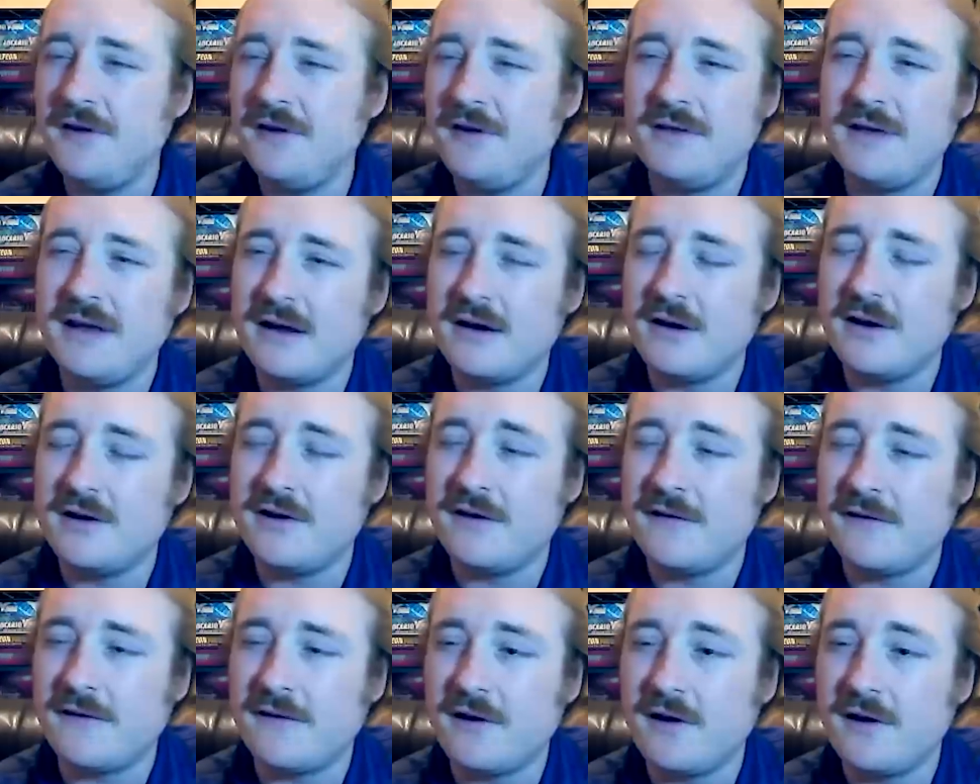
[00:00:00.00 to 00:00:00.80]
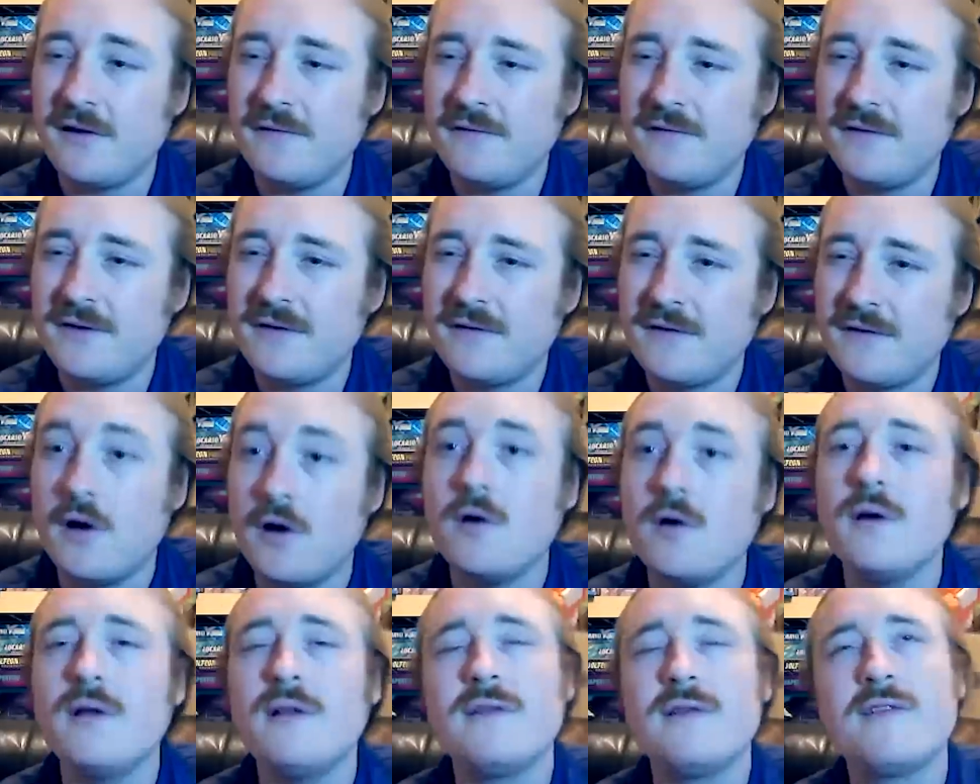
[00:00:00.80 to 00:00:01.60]
do you think are deserved?
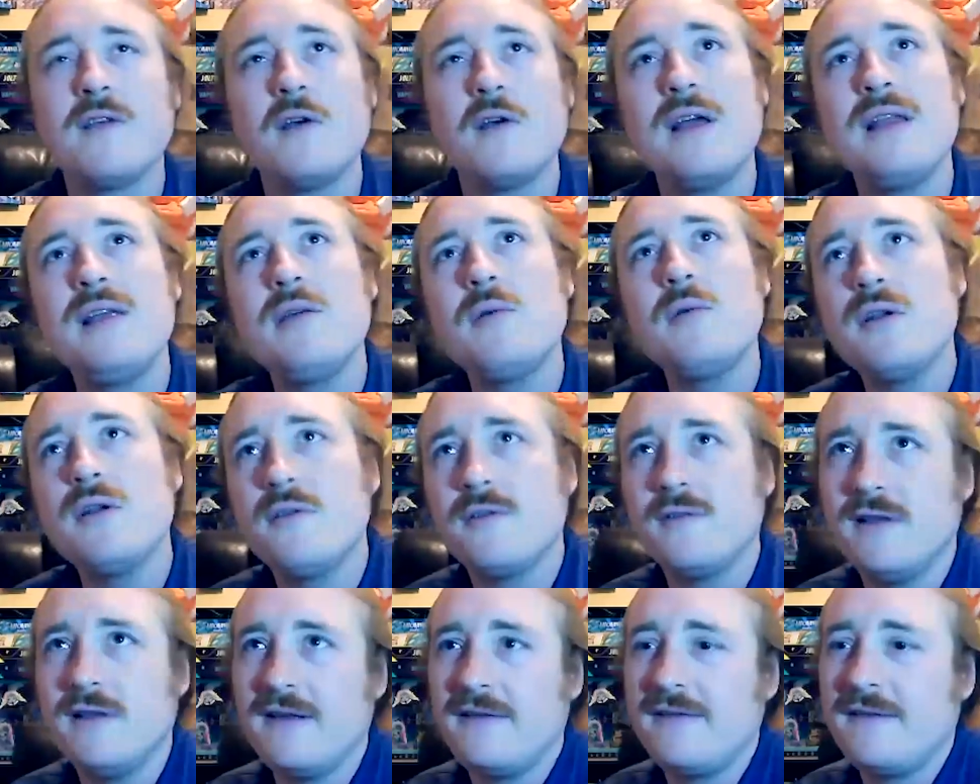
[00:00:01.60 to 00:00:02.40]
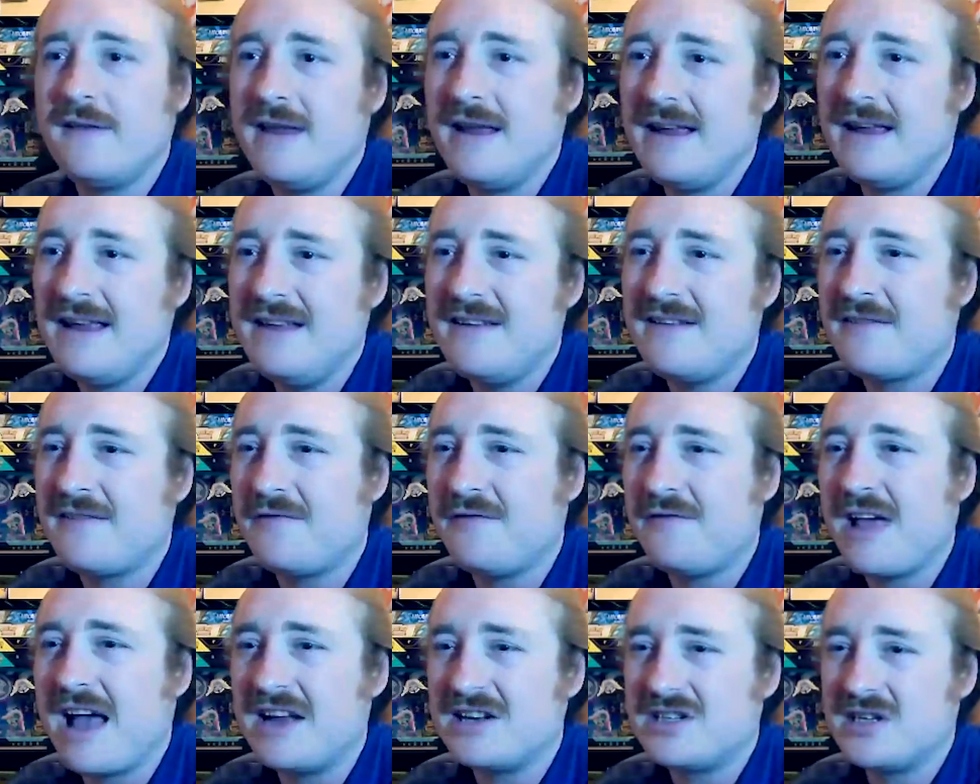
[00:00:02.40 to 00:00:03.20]
So anyone who's listening, he
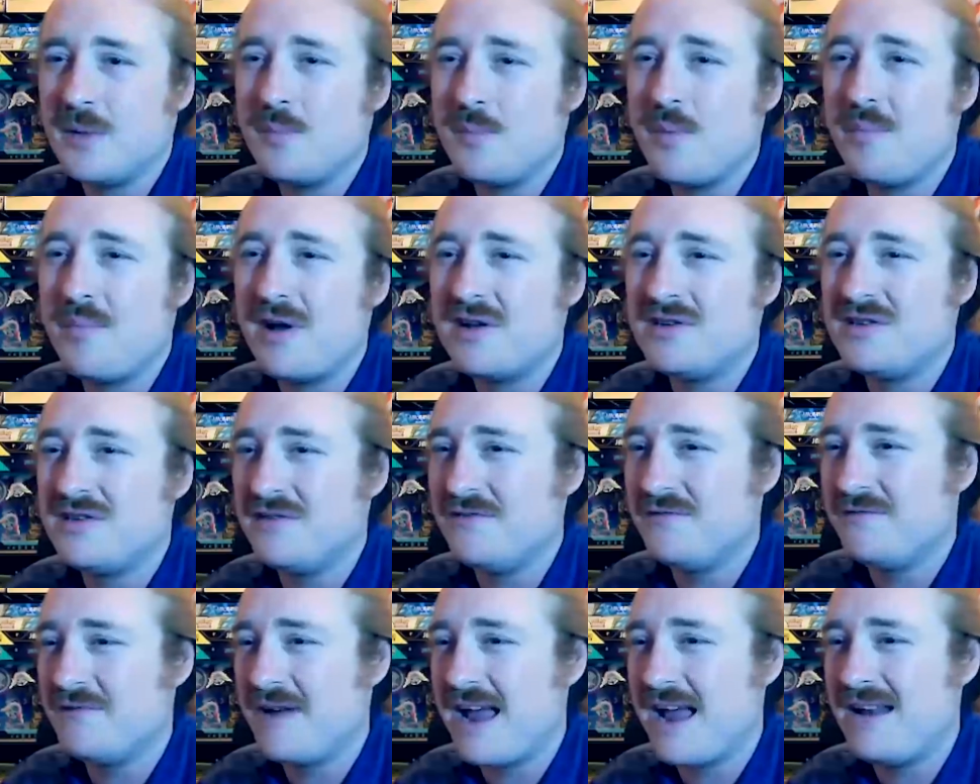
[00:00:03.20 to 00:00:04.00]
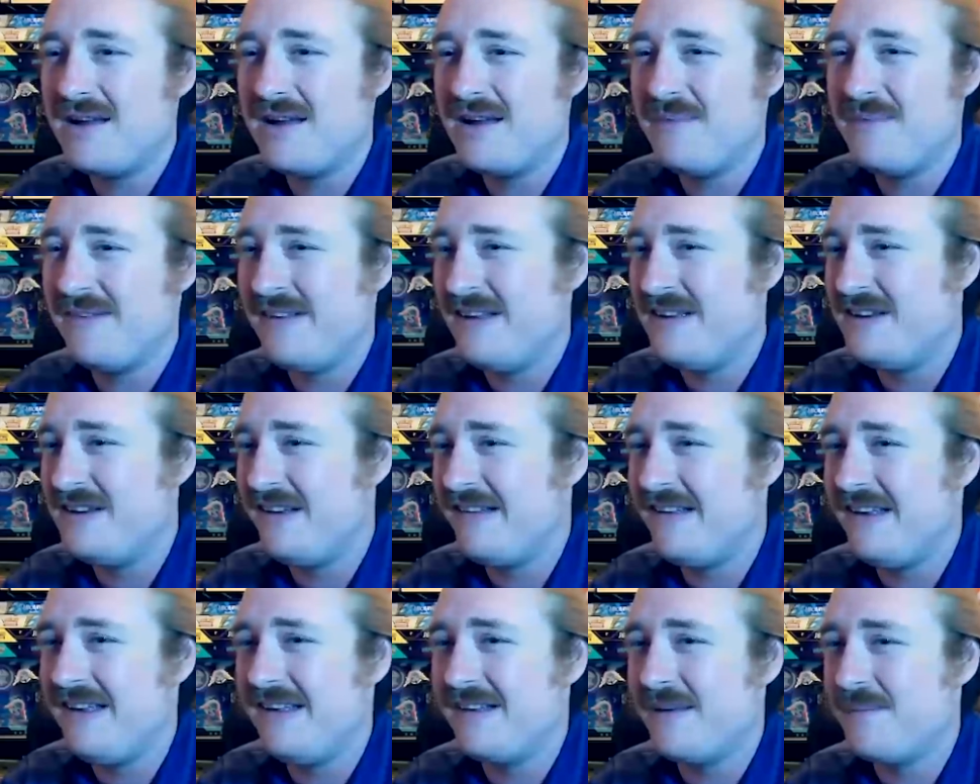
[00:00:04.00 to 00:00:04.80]
just flashed up a bunch of random
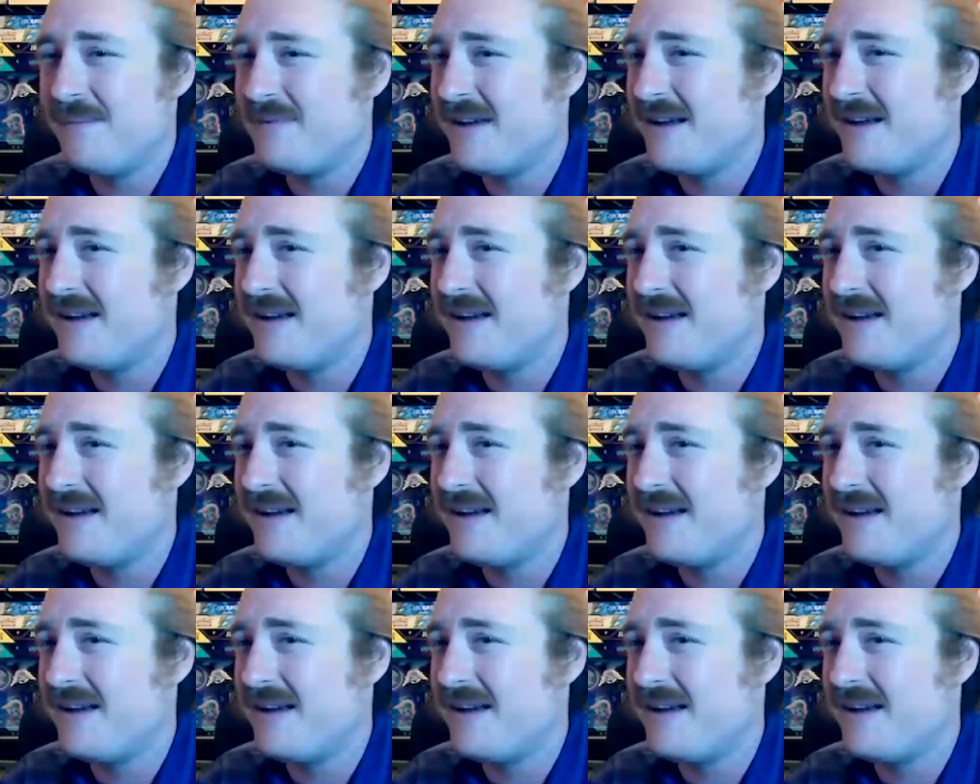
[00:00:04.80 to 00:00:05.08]
CGCs up there.